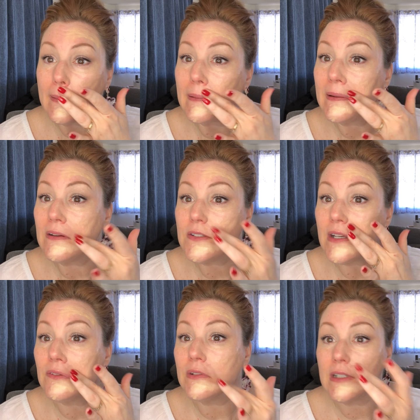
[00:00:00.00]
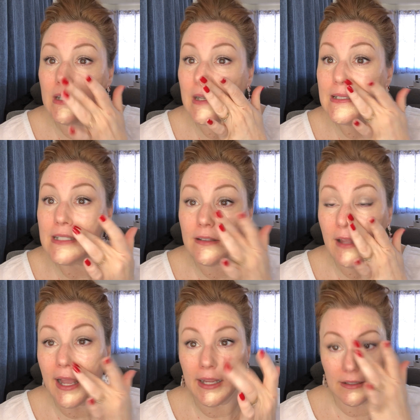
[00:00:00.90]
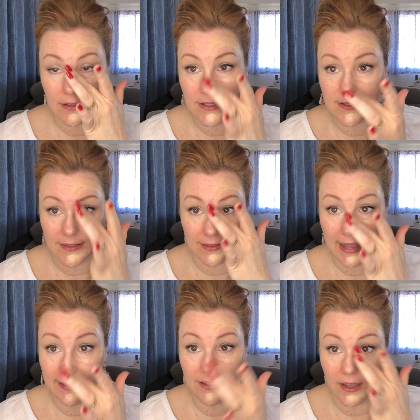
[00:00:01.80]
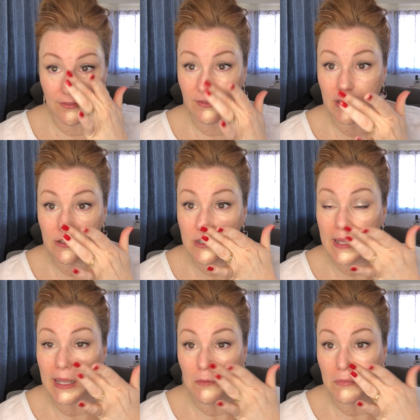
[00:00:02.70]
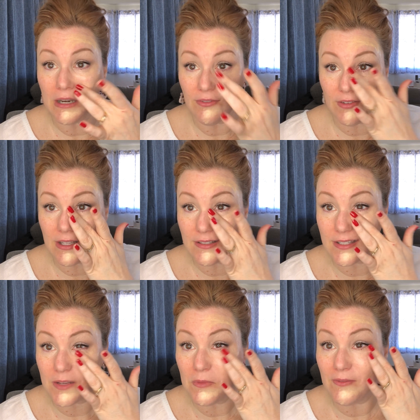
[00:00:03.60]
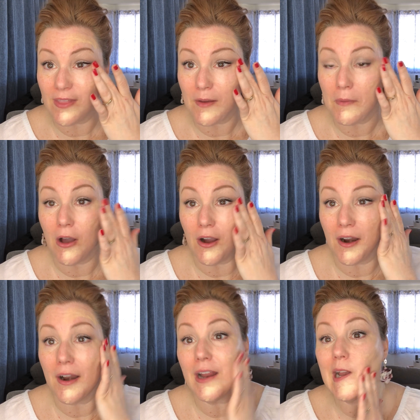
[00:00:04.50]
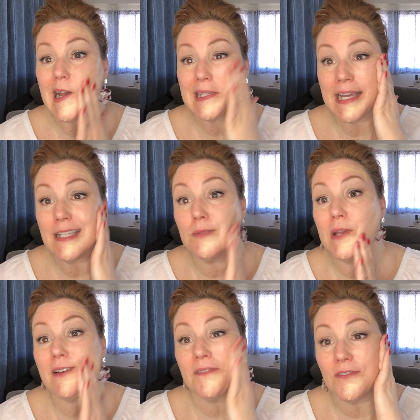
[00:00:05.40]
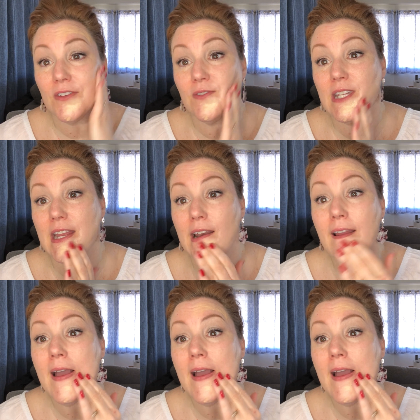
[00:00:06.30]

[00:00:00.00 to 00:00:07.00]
It goes on really nice and light. It is light coverage. The 8 benefits, some of them are, it has SPF of 15,